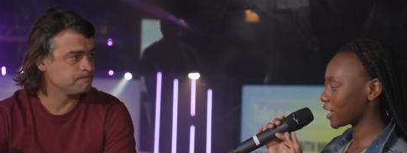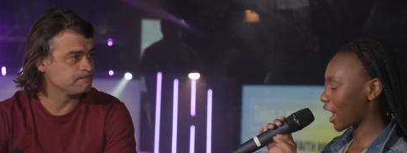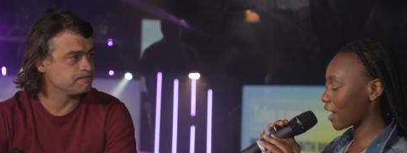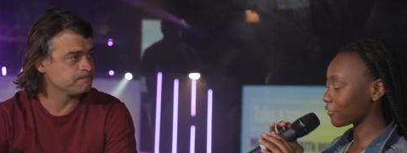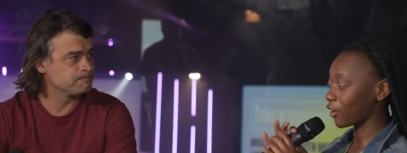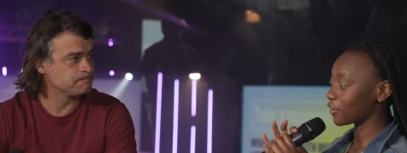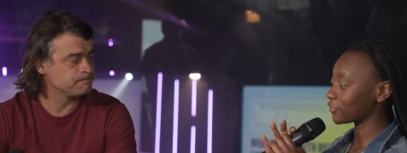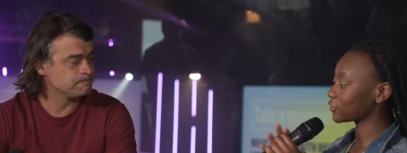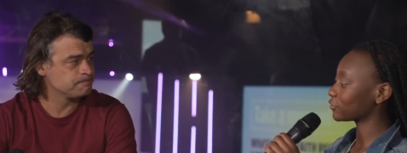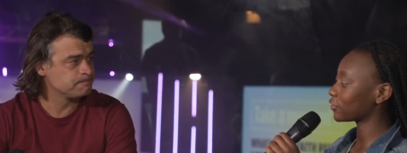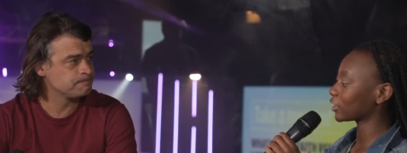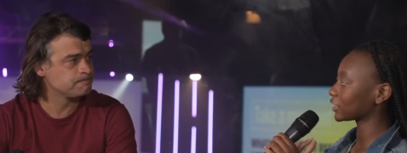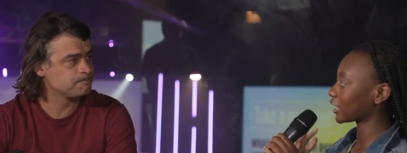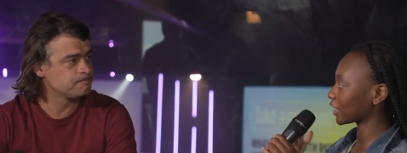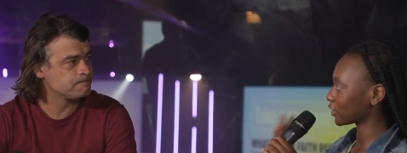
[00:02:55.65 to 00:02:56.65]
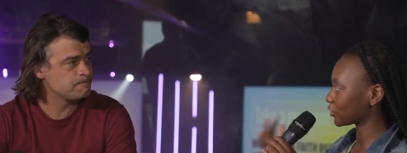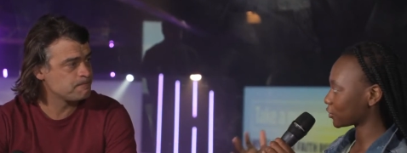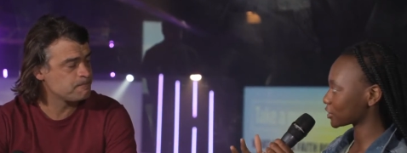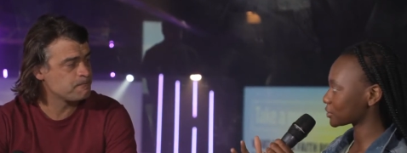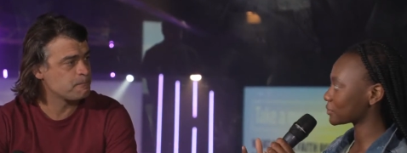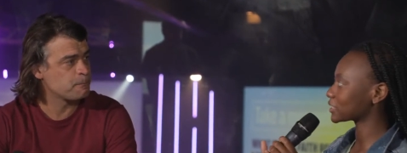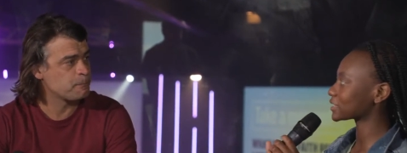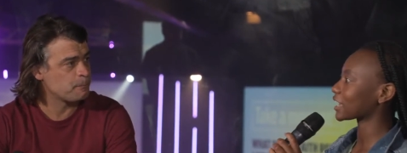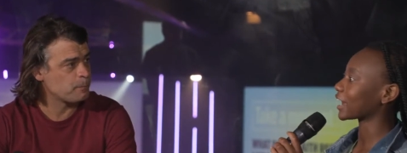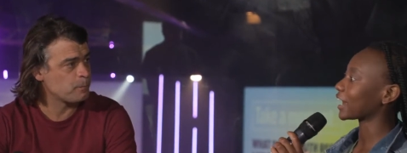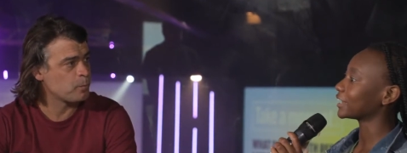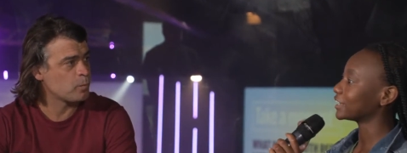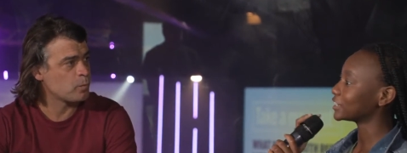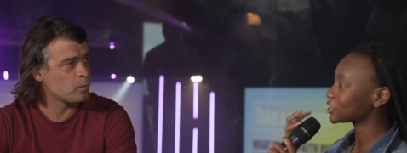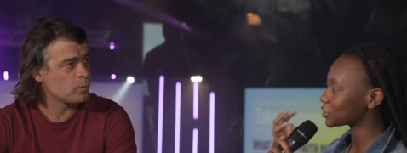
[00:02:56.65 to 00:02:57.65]
Speaker 1: I've often felt like at Christmas, like I
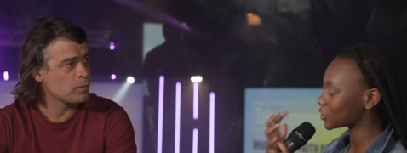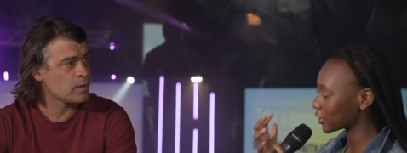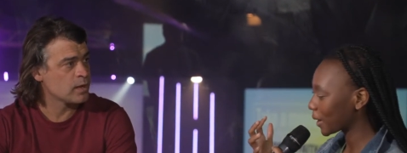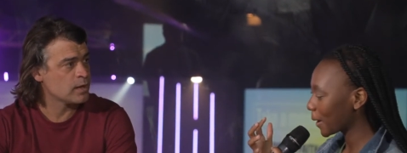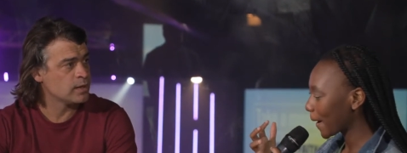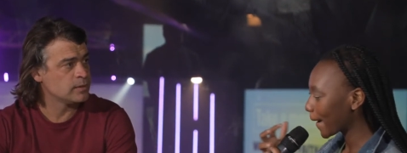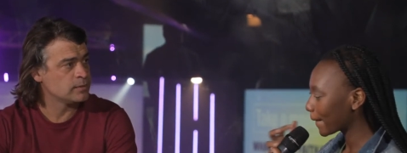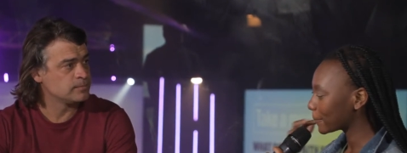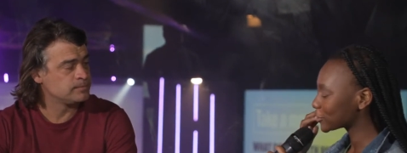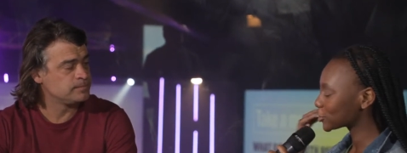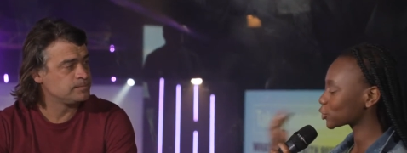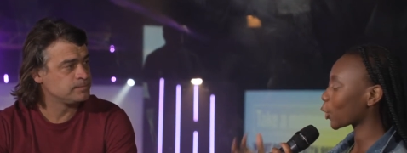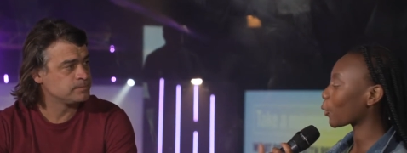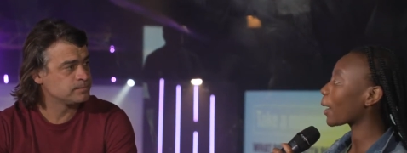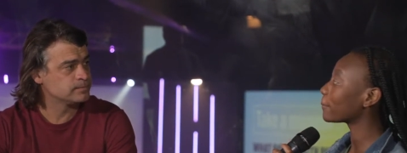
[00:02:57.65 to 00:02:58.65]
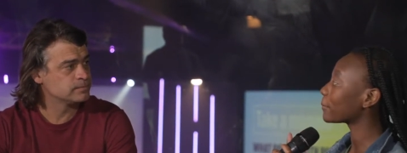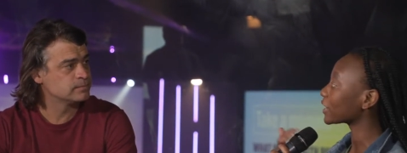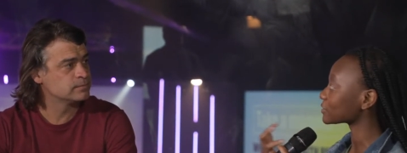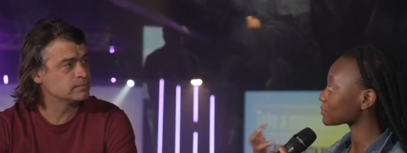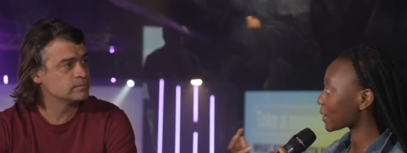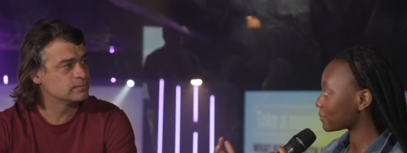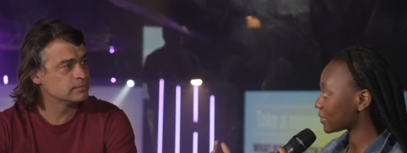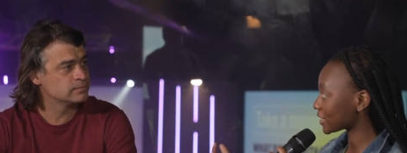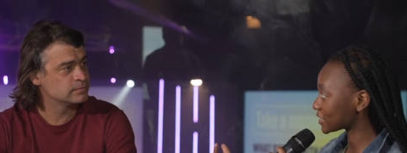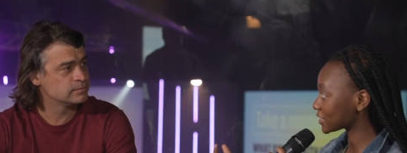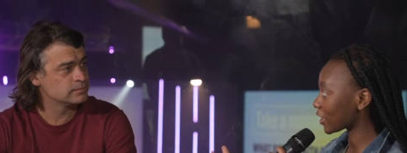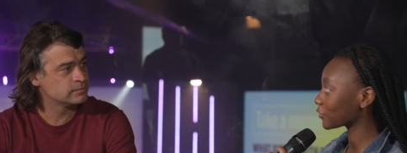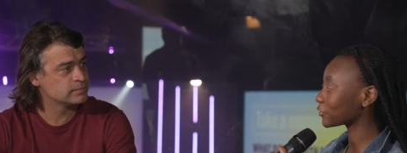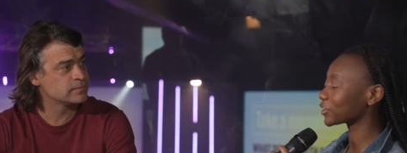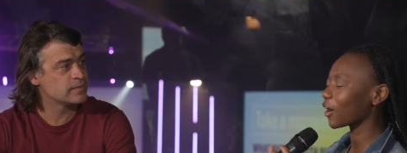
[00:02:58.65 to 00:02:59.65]
need to show up as my best
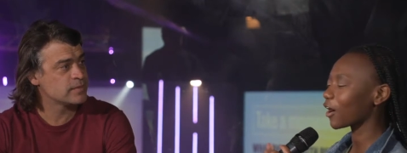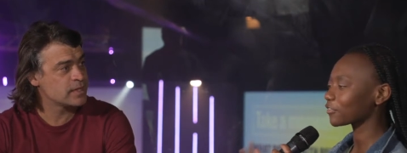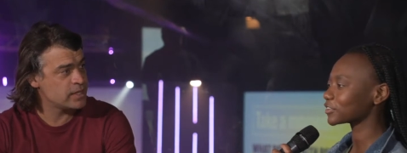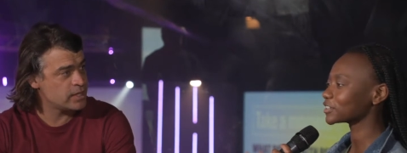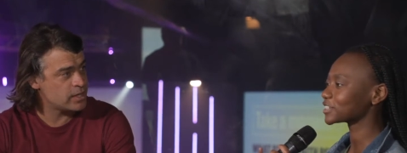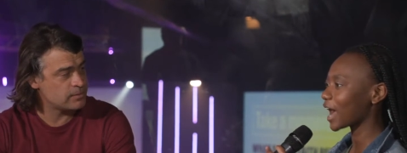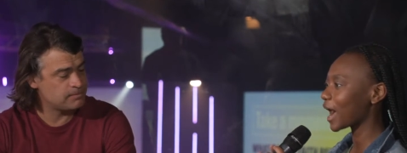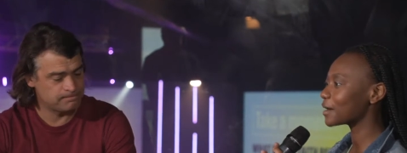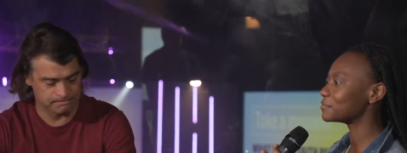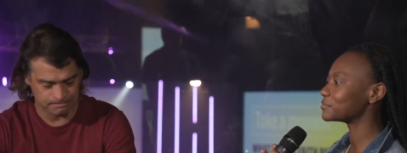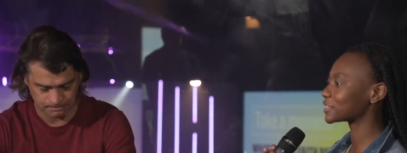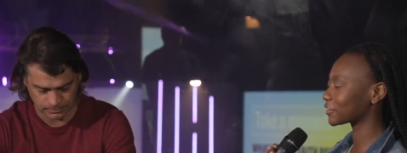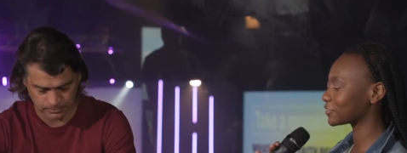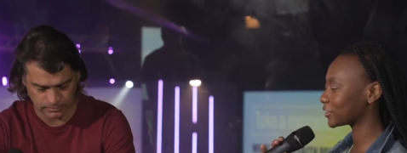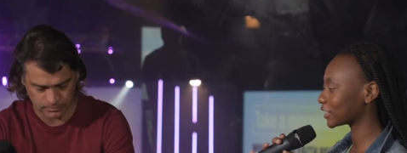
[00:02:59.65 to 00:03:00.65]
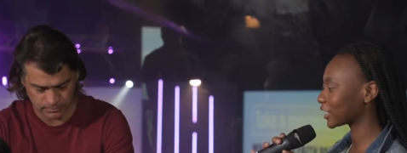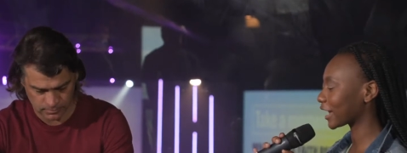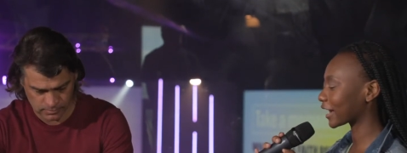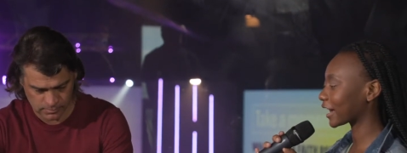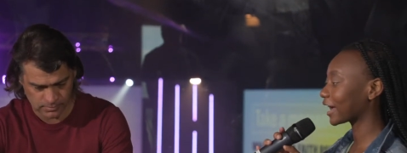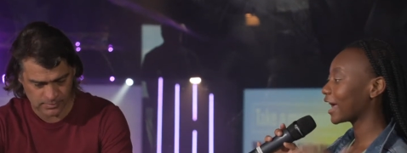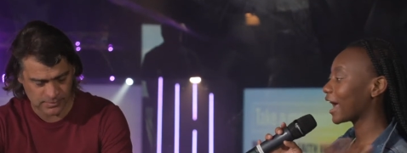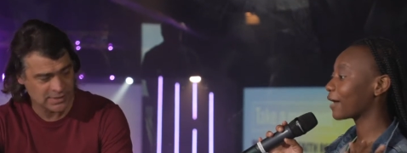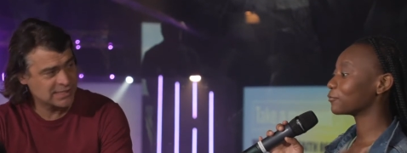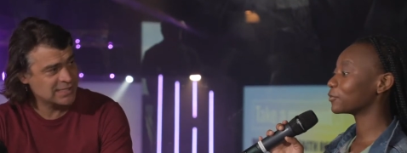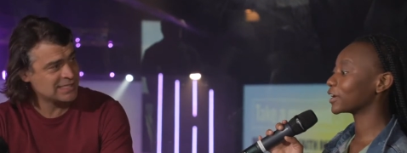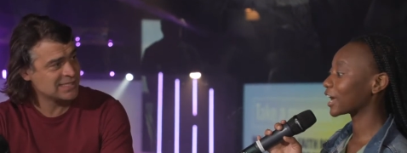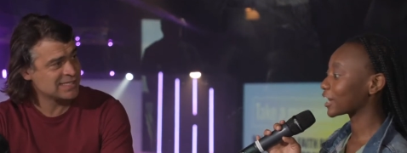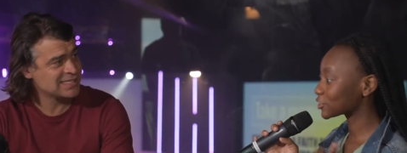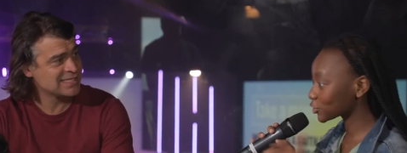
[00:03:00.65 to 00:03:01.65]
self, and oftentimes I feel like
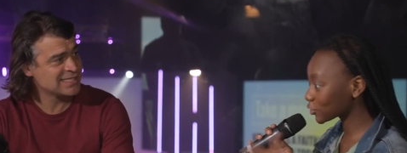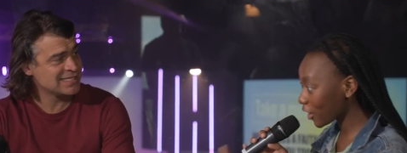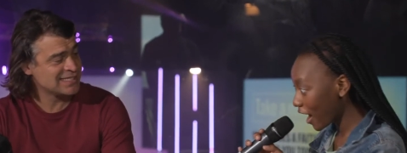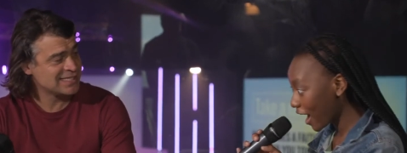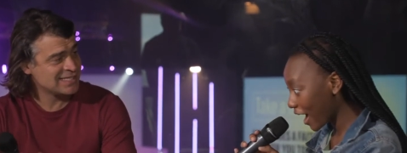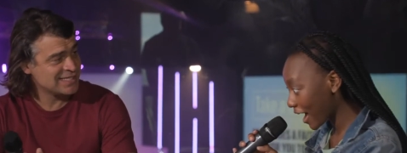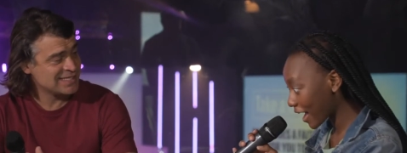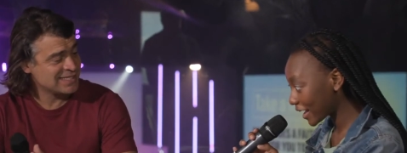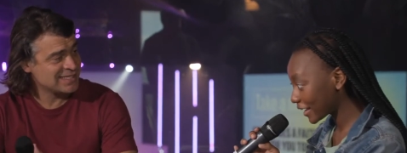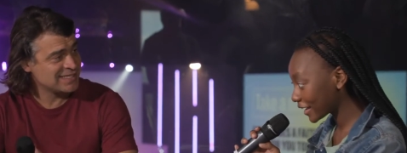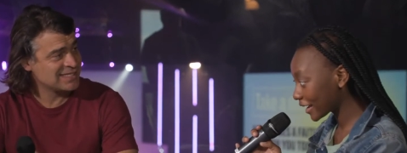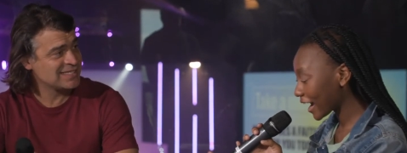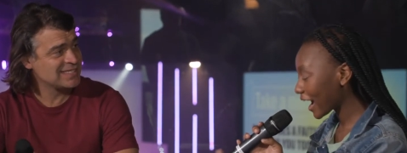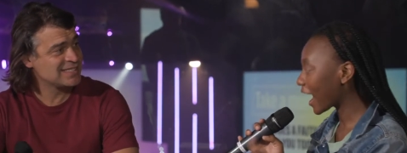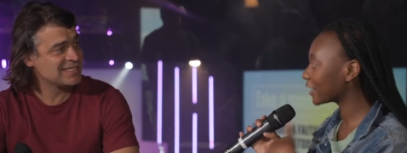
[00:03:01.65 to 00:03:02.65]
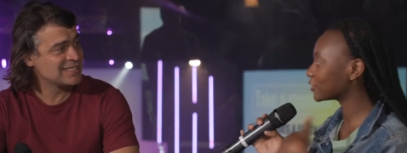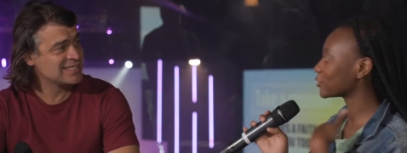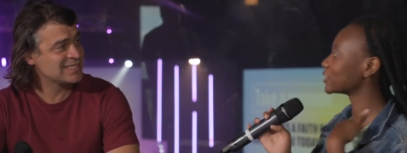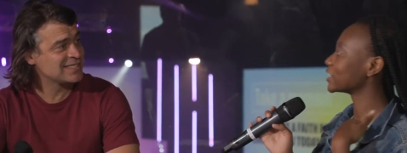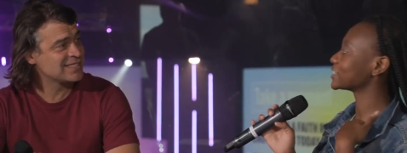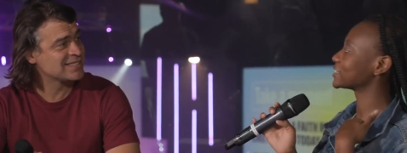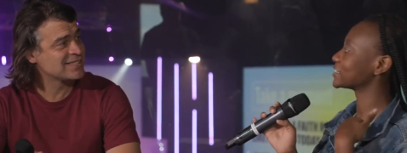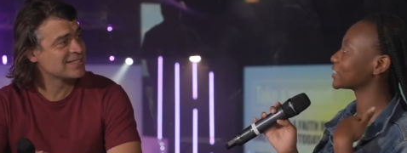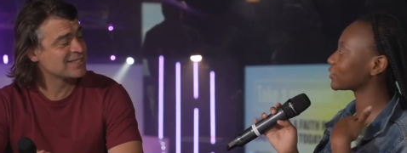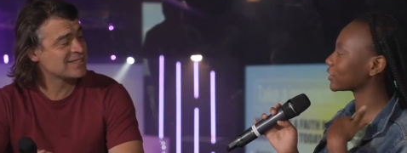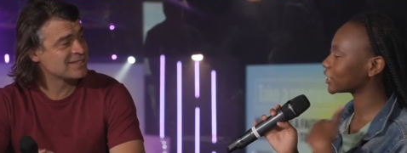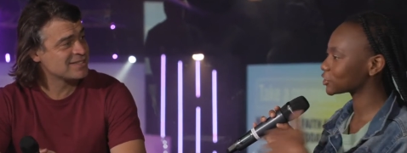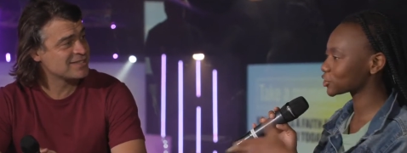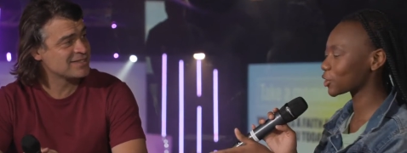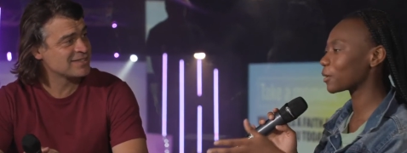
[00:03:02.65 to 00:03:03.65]
when I try, I don't
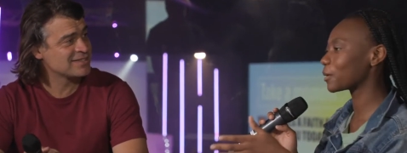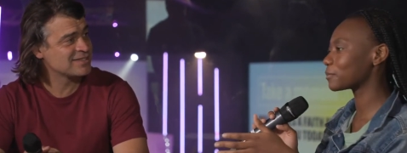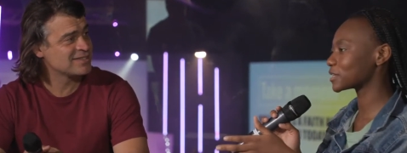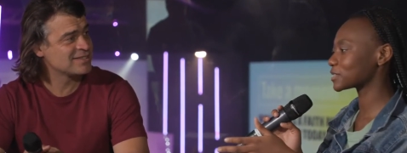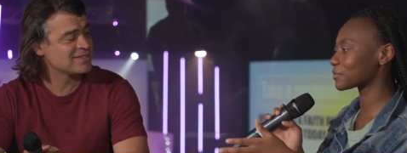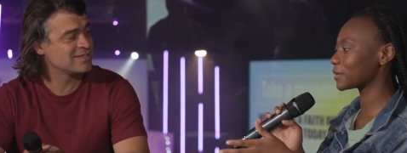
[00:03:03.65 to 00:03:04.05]
necessarily show up as my